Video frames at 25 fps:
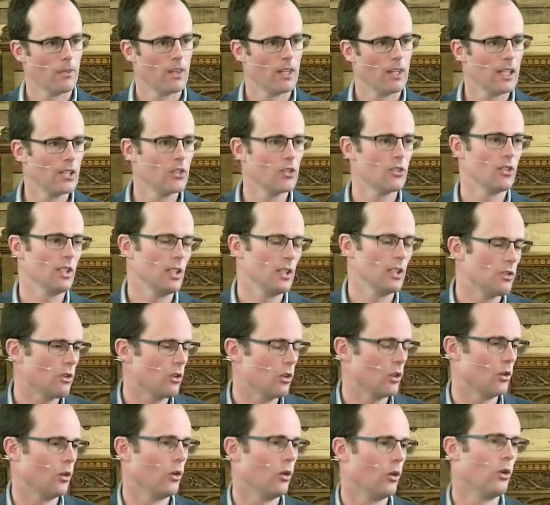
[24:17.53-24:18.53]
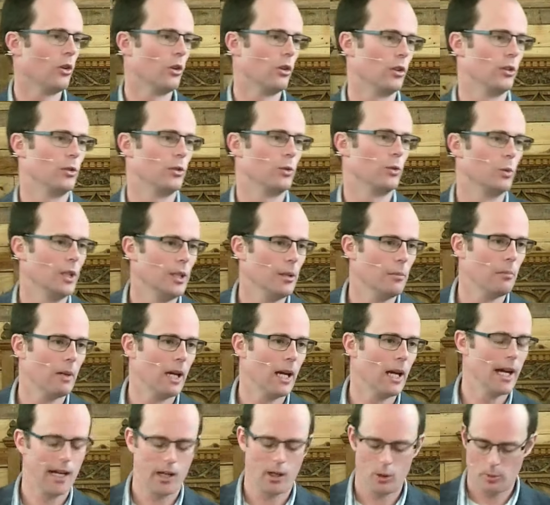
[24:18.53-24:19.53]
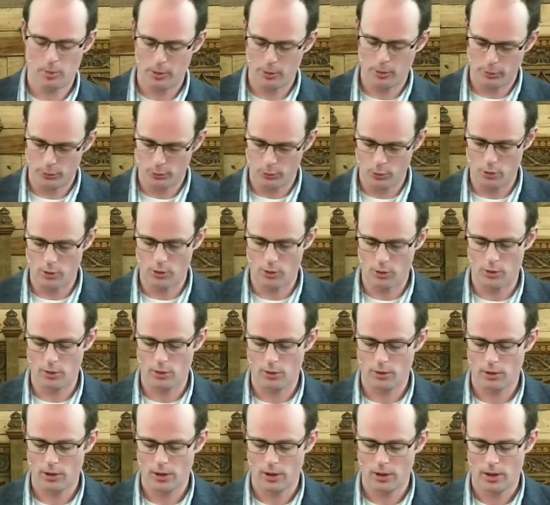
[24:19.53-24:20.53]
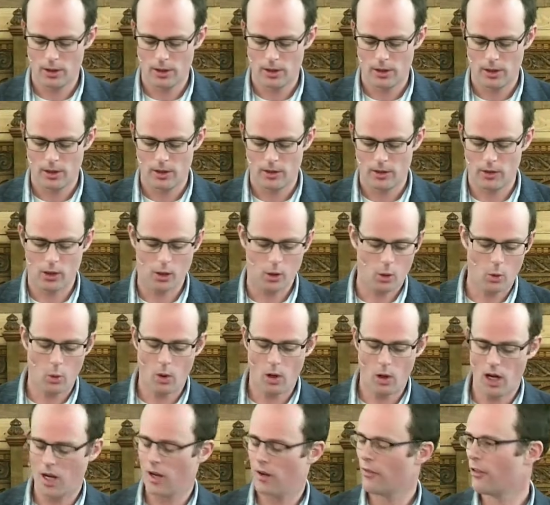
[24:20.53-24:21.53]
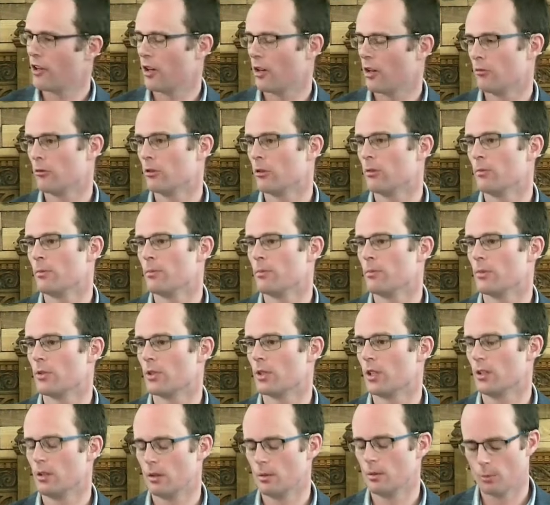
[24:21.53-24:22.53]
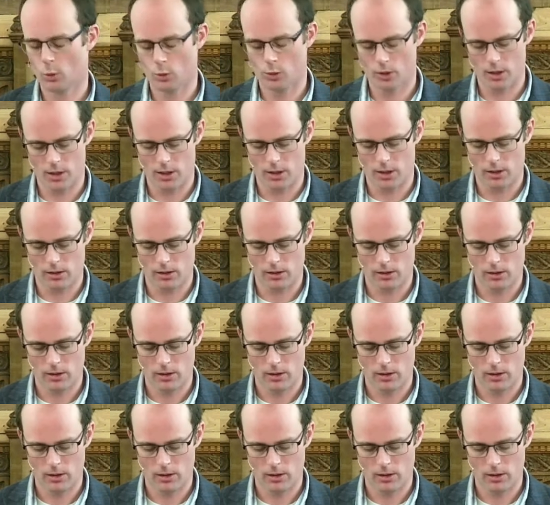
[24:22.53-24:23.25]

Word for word: This is the God we bow before in the quiet of our rooms in the morning